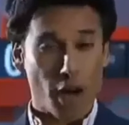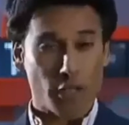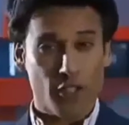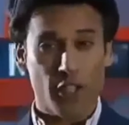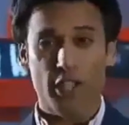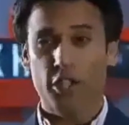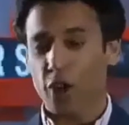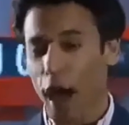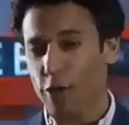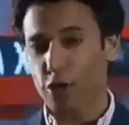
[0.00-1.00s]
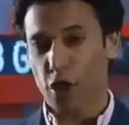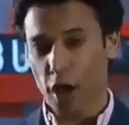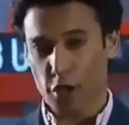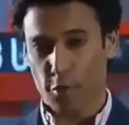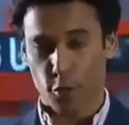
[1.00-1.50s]
smart these ground
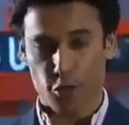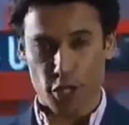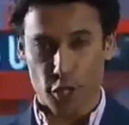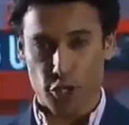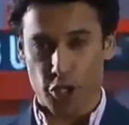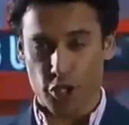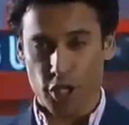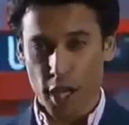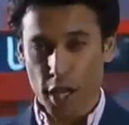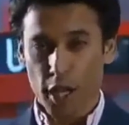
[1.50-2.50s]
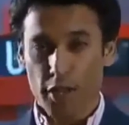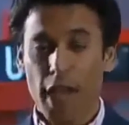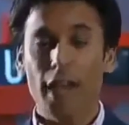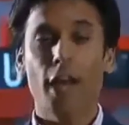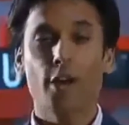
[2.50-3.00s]
transport solutions,
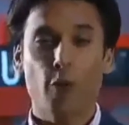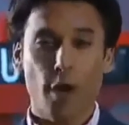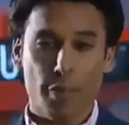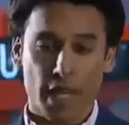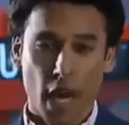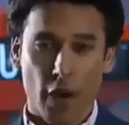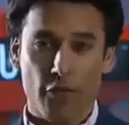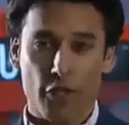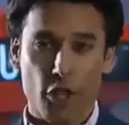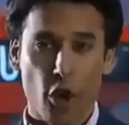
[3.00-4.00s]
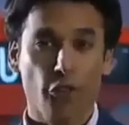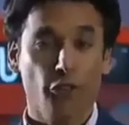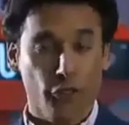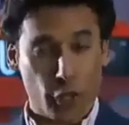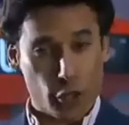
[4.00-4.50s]
they alone won't be enough to
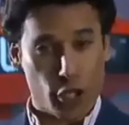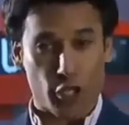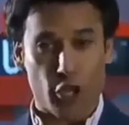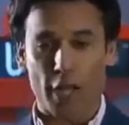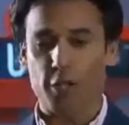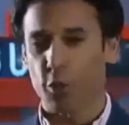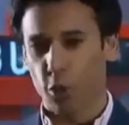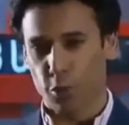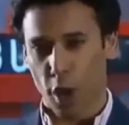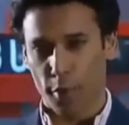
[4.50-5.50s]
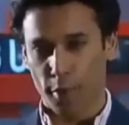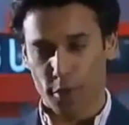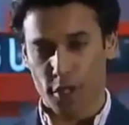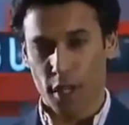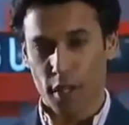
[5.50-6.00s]
solve future transport
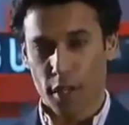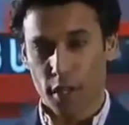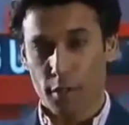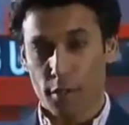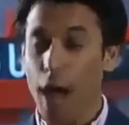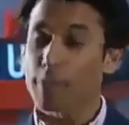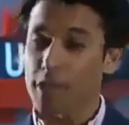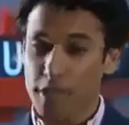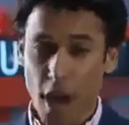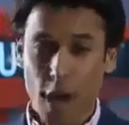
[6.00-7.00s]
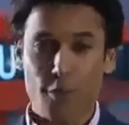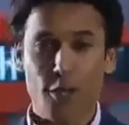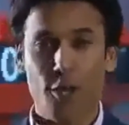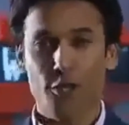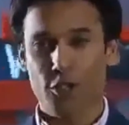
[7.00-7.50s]
problems. Perhaps it's
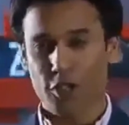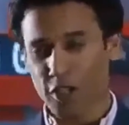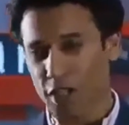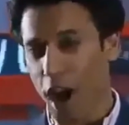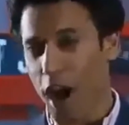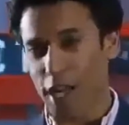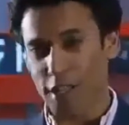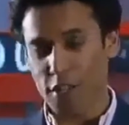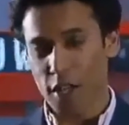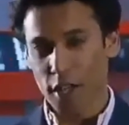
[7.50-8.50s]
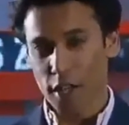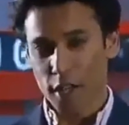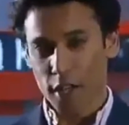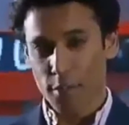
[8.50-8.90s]
time to look to the skies.